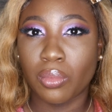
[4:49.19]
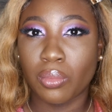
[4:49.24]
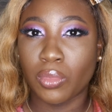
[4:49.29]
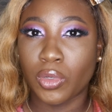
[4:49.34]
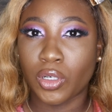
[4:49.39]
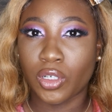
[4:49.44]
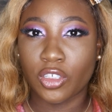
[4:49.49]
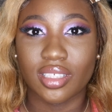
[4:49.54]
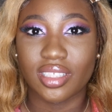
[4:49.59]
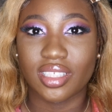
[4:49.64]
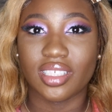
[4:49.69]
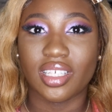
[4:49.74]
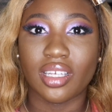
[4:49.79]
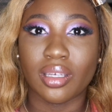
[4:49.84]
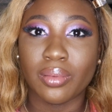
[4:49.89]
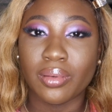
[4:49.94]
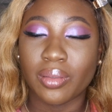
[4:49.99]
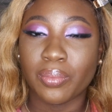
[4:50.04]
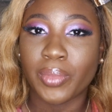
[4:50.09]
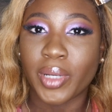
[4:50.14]
but it's
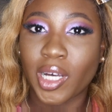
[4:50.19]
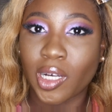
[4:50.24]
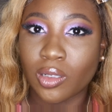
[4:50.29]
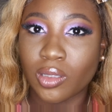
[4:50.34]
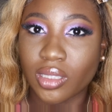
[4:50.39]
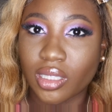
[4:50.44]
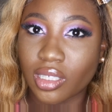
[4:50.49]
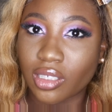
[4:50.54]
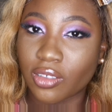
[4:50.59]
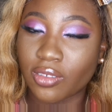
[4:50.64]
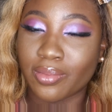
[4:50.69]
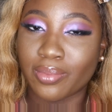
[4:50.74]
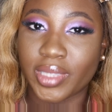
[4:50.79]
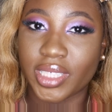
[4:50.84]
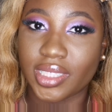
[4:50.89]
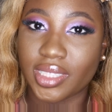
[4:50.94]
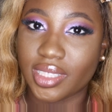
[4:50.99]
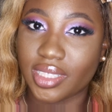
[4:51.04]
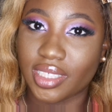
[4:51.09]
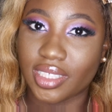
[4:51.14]
like powder on
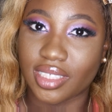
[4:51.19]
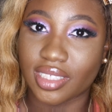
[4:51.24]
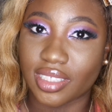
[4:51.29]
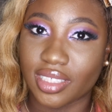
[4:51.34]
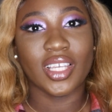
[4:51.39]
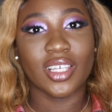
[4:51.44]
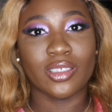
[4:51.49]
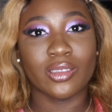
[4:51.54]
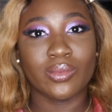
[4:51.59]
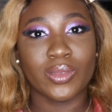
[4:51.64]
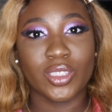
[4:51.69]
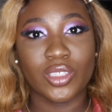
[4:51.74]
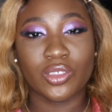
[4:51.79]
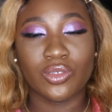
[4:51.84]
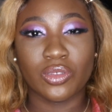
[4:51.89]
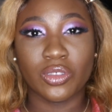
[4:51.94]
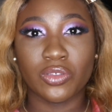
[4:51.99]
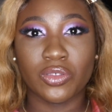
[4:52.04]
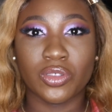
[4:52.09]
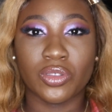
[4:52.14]
my skin. I hope this
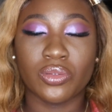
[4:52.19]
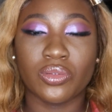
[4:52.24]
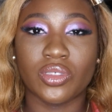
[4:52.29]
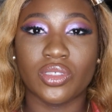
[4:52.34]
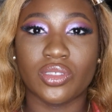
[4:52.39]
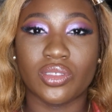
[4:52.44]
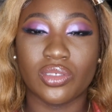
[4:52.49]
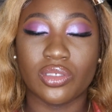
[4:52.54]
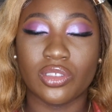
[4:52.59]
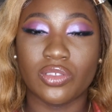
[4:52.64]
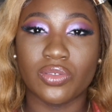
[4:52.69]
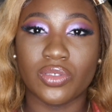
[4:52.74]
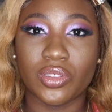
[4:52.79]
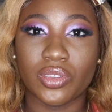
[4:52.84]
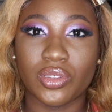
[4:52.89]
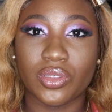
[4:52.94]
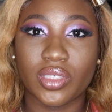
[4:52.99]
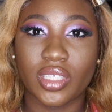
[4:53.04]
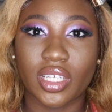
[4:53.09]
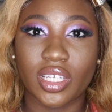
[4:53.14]
review was good for
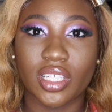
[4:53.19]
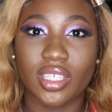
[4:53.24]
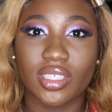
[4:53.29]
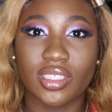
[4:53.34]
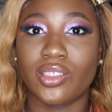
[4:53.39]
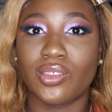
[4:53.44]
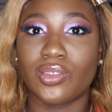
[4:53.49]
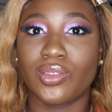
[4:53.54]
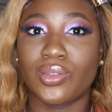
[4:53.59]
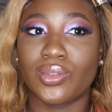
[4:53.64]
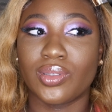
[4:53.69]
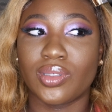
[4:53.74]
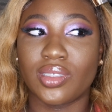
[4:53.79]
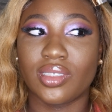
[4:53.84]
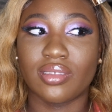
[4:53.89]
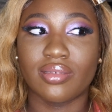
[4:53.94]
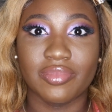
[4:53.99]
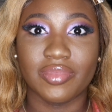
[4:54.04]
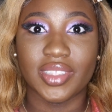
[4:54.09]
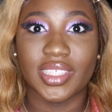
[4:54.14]
you guys and you could
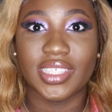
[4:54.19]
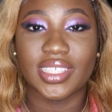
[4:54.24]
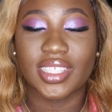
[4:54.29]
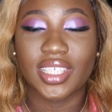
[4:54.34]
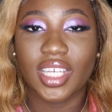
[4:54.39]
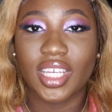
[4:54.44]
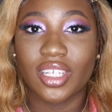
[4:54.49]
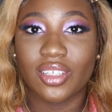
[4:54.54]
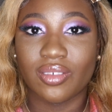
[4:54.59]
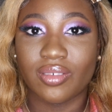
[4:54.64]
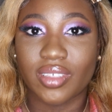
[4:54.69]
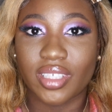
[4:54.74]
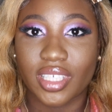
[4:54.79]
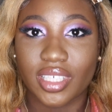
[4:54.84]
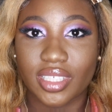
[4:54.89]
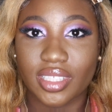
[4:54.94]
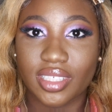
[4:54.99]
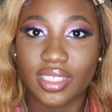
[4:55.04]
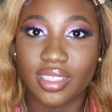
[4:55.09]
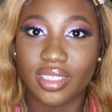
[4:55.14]
decide on
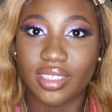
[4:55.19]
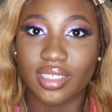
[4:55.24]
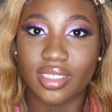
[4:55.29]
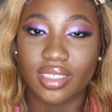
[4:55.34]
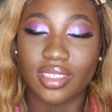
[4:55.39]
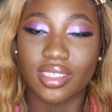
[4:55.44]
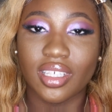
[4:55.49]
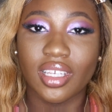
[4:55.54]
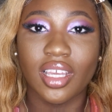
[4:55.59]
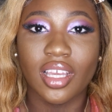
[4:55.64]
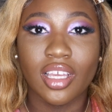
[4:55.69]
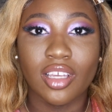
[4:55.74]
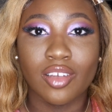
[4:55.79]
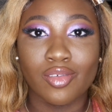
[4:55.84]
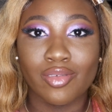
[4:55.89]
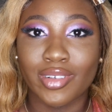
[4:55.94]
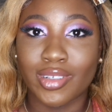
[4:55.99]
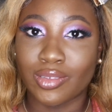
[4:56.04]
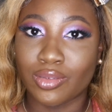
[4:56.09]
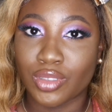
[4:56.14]
getting this
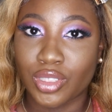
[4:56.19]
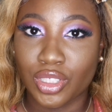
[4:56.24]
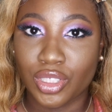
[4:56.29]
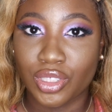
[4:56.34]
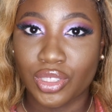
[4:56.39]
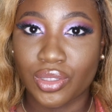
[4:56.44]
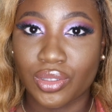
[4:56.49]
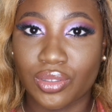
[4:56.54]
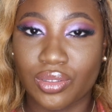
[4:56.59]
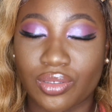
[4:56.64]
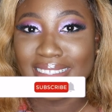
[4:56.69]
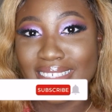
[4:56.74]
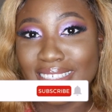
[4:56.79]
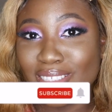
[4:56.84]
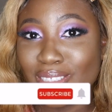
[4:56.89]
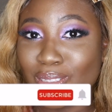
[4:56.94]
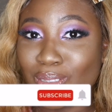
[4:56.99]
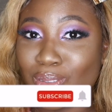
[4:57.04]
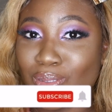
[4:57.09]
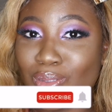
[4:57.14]
foundation.
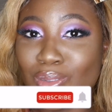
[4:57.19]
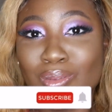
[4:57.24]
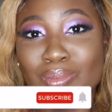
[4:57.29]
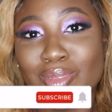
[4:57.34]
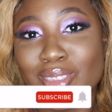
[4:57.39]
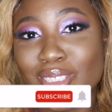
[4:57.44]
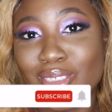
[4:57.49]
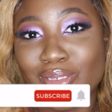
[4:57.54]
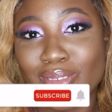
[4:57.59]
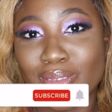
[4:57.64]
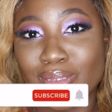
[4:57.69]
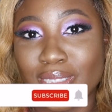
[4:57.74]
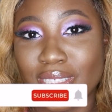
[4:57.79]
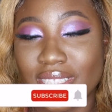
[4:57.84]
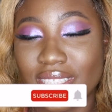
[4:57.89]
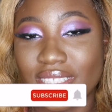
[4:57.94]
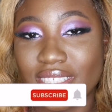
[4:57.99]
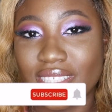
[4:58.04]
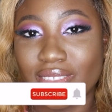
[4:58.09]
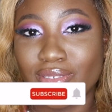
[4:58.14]
Thank you so much for
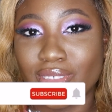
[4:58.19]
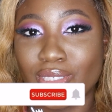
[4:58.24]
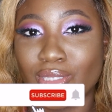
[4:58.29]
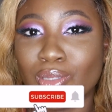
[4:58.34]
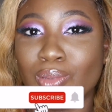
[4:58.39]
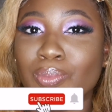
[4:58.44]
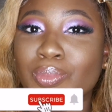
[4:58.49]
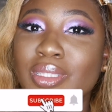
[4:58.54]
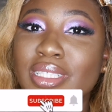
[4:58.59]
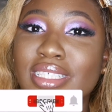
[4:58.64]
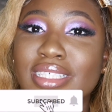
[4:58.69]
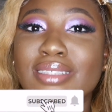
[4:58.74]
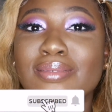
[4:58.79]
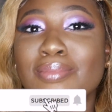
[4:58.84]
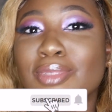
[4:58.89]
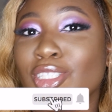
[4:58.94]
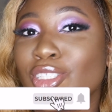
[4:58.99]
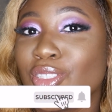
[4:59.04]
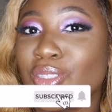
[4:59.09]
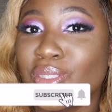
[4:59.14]
watching this video. Please
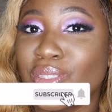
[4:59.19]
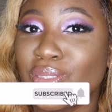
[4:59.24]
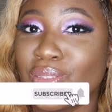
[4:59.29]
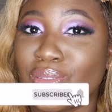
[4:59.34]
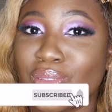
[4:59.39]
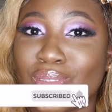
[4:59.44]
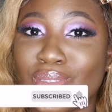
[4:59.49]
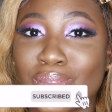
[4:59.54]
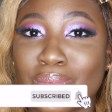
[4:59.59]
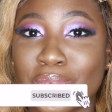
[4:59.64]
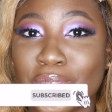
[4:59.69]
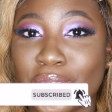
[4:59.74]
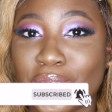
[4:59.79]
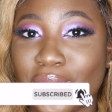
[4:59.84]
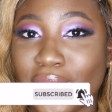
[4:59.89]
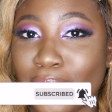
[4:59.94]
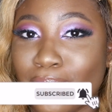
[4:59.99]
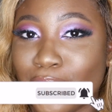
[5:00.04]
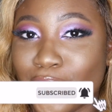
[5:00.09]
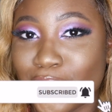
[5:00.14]
make sure you
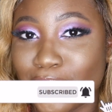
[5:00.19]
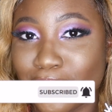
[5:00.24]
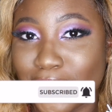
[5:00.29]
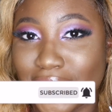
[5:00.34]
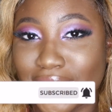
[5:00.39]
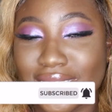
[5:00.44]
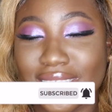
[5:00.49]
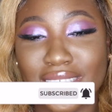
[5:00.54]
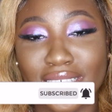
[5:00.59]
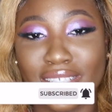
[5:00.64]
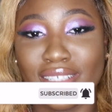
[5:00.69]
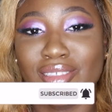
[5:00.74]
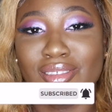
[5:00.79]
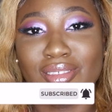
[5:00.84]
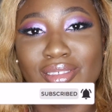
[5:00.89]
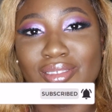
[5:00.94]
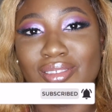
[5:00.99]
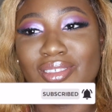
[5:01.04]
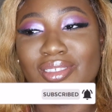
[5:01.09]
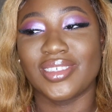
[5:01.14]
subscribe to my
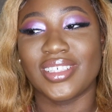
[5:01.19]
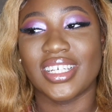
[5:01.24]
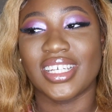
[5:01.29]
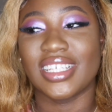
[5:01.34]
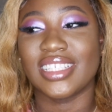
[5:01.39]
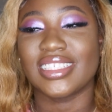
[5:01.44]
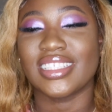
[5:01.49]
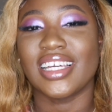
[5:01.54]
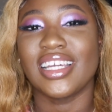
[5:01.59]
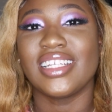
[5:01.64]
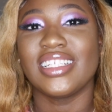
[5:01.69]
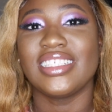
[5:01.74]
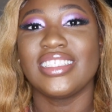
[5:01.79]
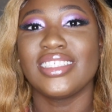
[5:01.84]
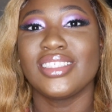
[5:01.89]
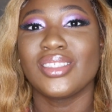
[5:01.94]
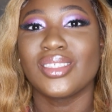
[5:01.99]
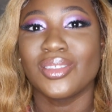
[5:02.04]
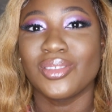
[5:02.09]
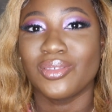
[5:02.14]
channel, you guys. I
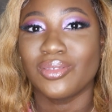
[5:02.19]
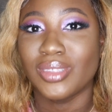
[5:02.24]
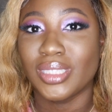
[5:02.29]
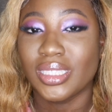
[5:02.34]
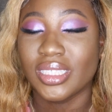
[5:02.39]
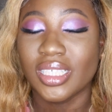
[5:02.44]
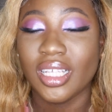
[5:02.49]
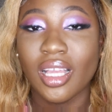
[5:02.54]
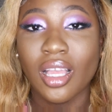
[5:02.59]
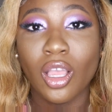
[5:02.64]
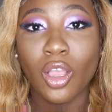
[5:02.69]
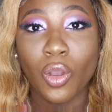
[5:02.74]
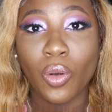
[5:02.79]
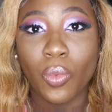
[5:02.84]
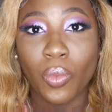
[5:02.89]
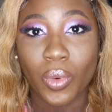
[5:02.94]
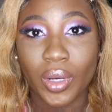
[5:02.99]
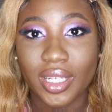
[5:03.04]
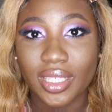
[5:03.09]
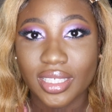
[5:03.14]
need to reach
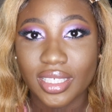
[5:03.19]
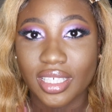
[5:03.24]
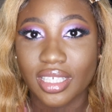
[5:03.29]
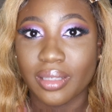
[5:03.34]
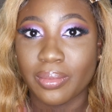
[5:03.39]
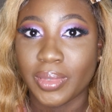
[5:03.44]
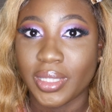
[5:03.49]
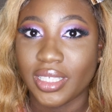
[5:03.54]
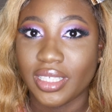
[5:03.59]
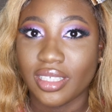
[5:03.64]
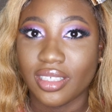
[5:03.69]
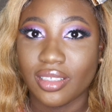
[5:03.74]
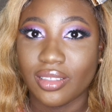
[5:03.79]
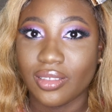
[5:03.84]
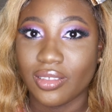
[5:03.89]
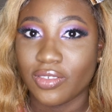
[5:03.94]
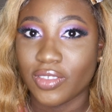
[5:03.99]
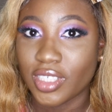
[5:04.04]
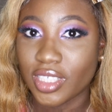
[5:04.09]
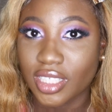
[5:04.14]
1K by the end of